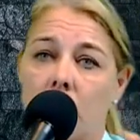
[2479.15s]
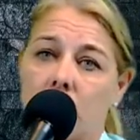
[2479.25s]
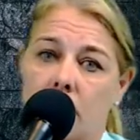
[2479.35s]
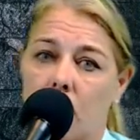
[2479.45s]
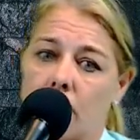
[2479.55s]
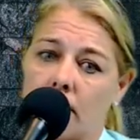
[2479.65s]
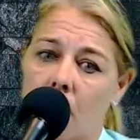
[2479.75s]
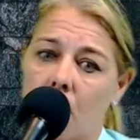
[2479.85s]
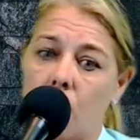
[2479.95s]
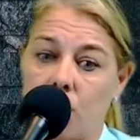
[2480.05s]

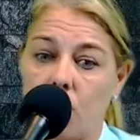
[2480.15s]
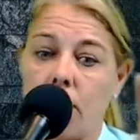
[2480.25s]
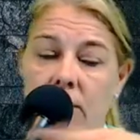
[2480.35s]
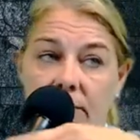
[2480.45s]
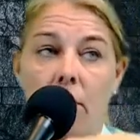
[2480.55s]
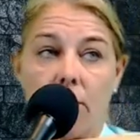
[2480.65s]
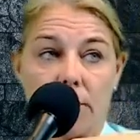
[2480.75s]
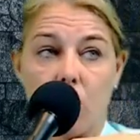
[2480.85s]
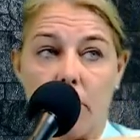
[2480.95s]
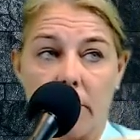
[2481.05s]
so-and-so, you need to follow
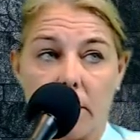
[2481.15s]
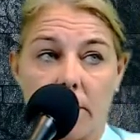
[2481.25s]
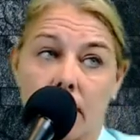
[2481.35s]
this woman.